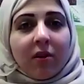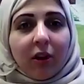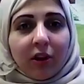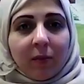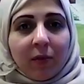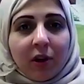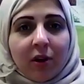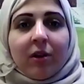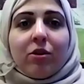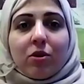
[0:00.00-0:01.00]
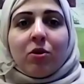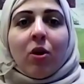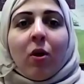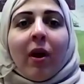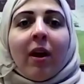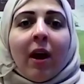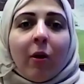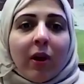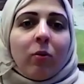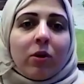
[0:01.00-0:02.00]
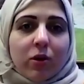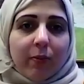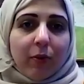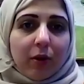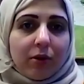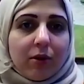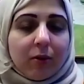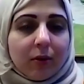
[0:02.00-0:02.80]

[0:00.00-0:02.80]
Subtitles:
our community to know, and how can we support you?